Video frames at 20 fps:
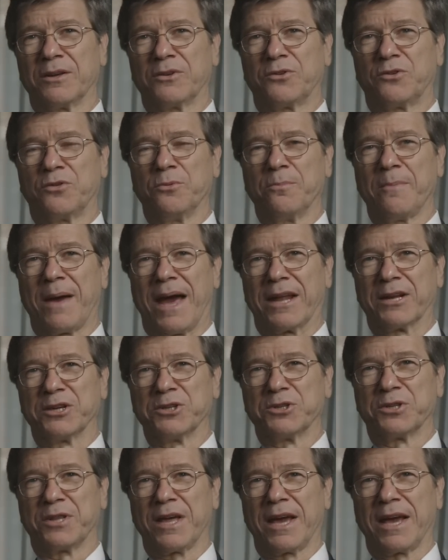to
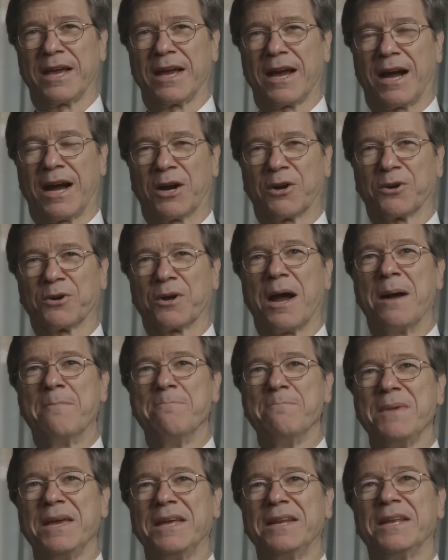manage. They are
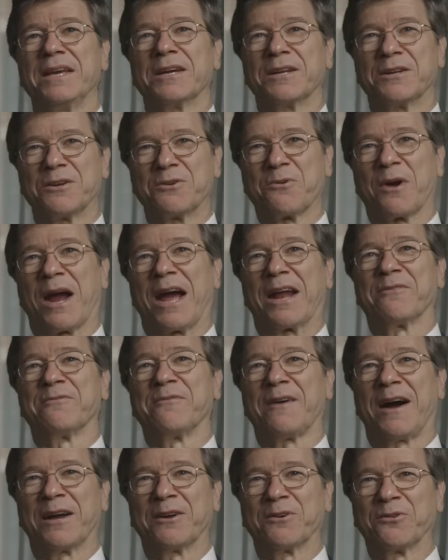immediate
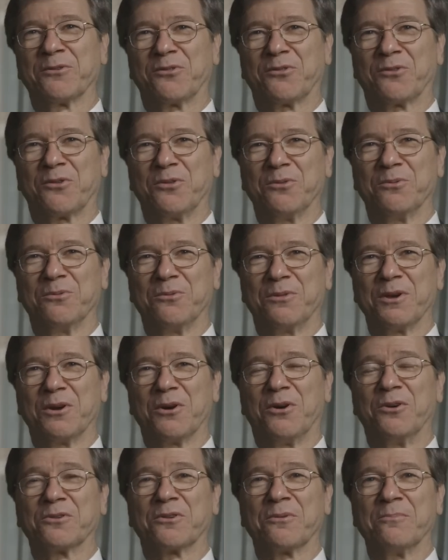gratifiers to the
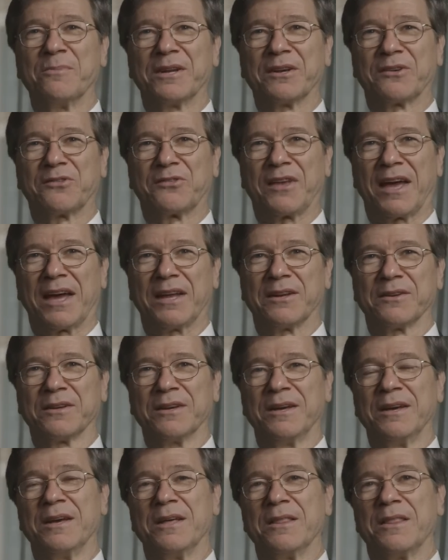ultimate extent.
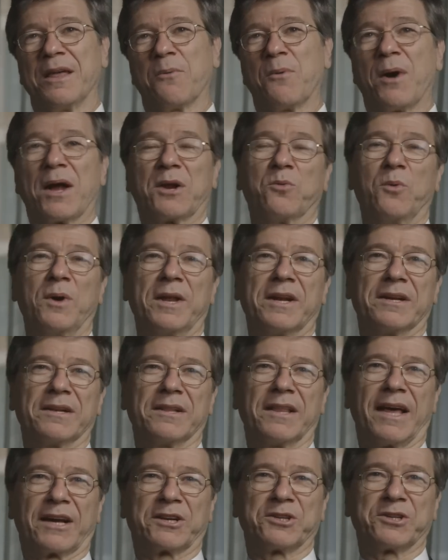They want to win an
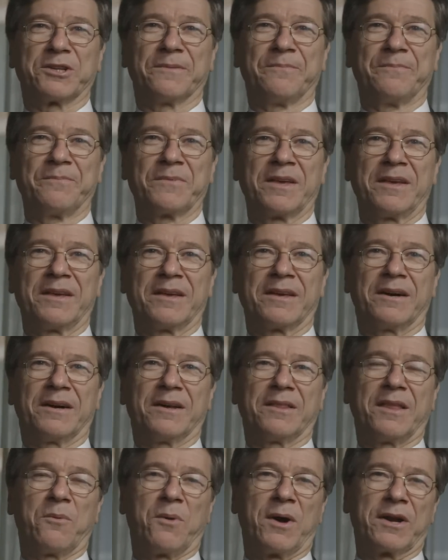election.
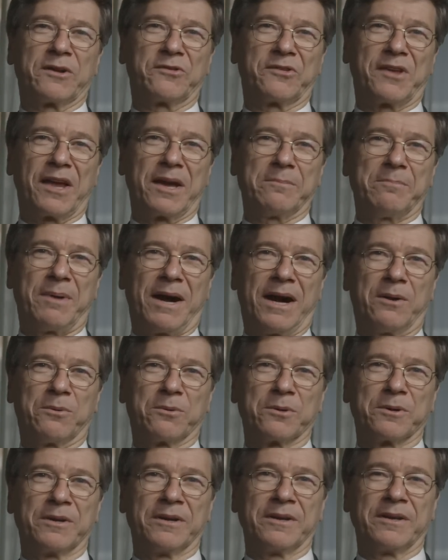They want to stay in
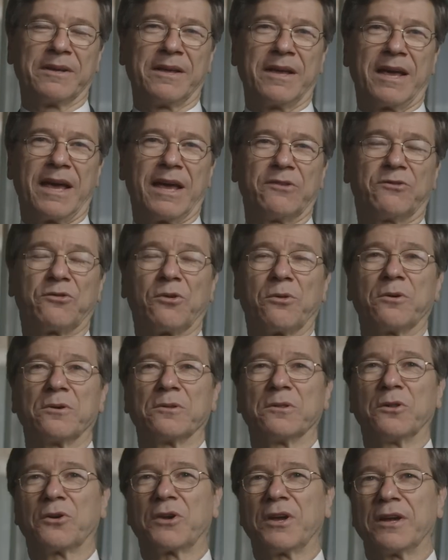power. And so they're
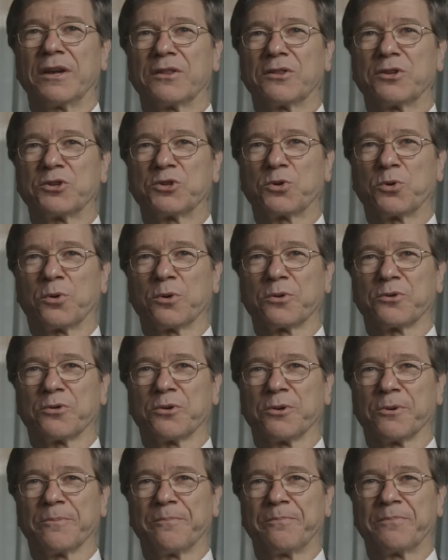looking at the short
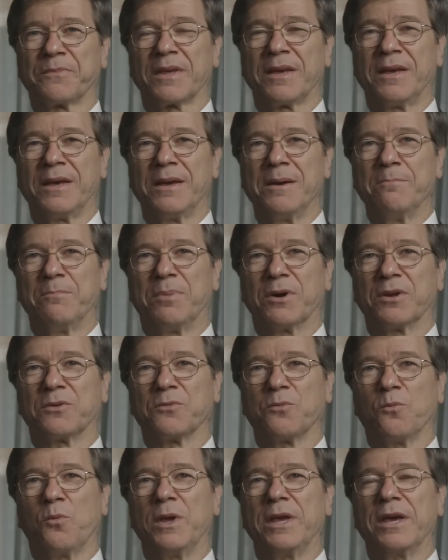term, but
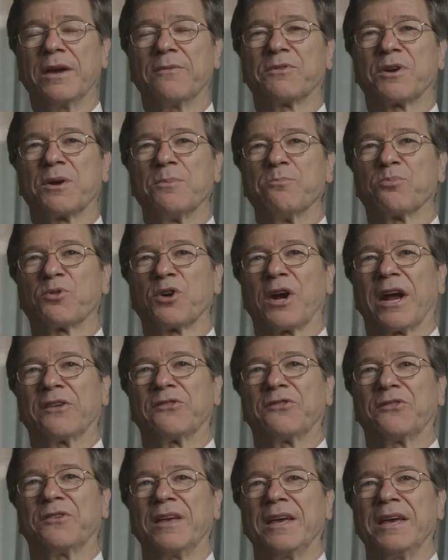we have
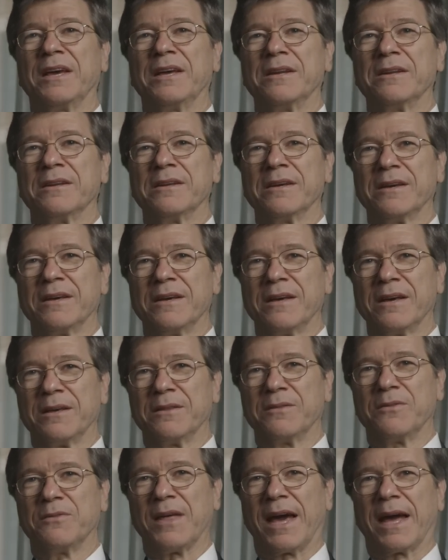compressed in
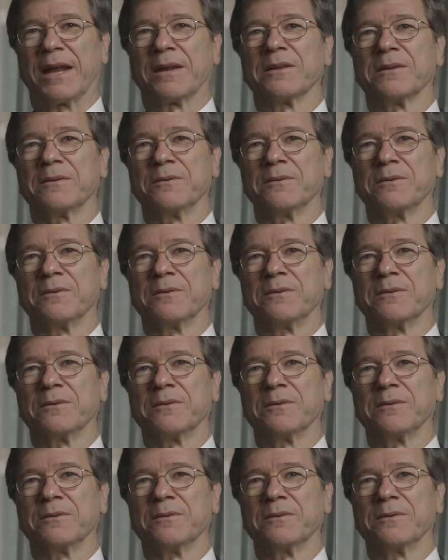that